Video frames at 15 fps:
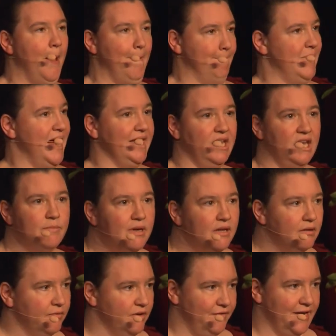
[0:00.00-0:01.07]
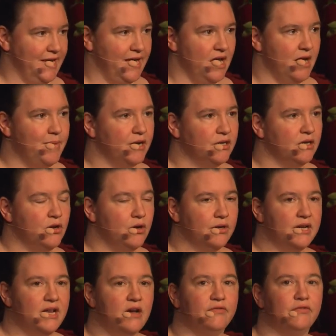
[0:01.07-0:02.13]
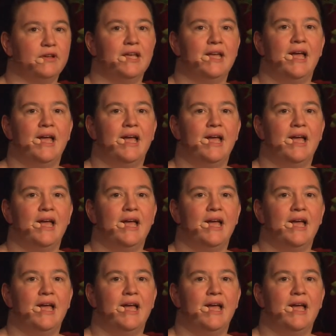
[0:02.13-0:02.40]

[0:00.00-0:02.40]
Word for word: my email, if I care about it long enough?